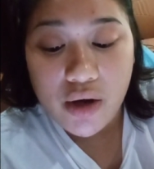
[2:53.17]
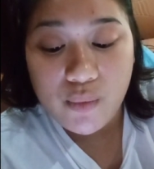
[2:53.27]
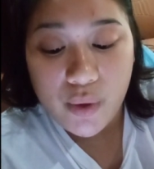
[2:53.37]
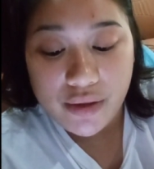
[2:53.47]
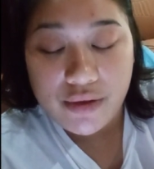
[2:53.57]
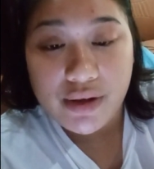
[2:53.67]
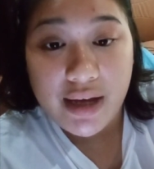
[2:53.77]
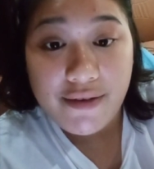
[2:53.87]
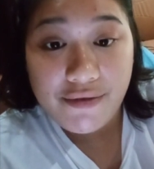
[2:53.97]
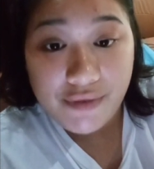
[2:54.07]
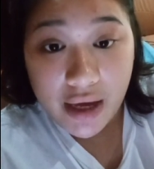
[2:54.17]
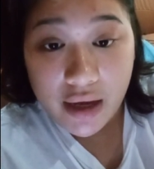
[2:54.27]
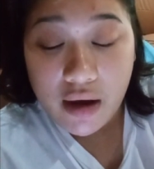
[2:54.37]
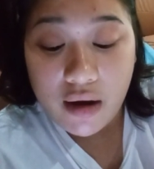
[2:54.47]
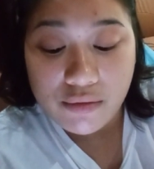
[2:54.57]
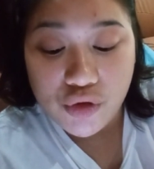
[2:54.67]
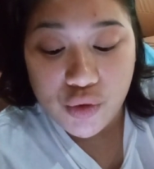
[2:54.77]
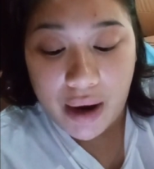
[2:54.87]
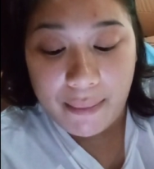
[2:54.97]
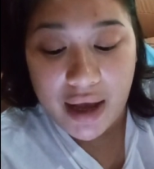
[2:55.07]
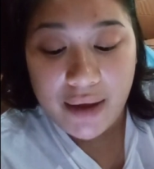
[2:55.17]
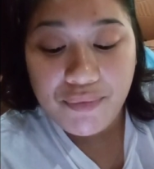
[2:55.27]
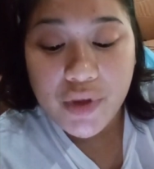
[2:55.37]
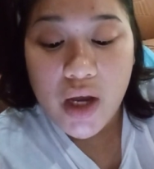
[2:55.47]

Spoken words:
on whether the effect of drama